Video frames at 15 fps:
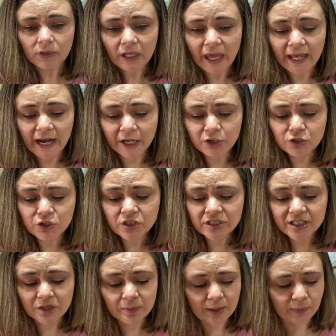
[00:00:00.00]
And I usually
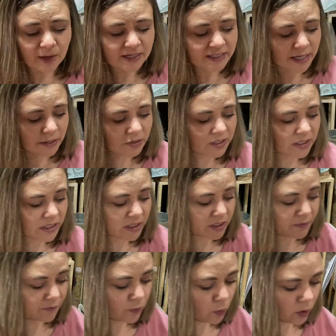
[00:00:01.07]
sell my brass candlesticks
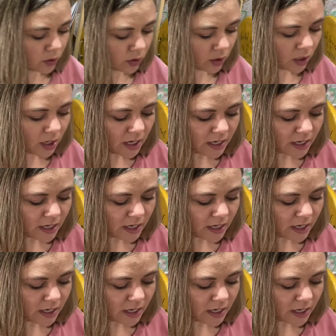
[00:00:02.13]
for